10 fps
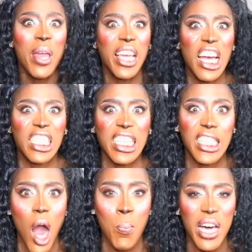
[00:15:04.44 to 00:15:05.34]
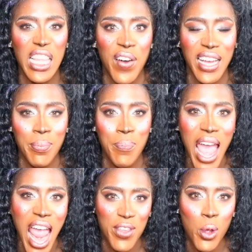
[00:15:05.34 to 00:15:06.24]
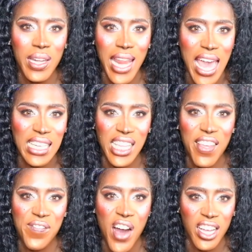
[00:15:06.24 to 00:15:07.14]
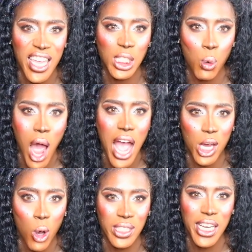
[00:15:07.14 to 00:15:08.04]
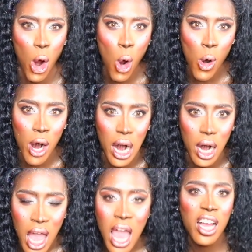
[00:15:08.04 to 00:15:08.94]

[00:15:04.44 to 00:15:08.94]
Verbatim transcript: because you don't motherfucking bag, you nasty, funky, twat, coochie whore.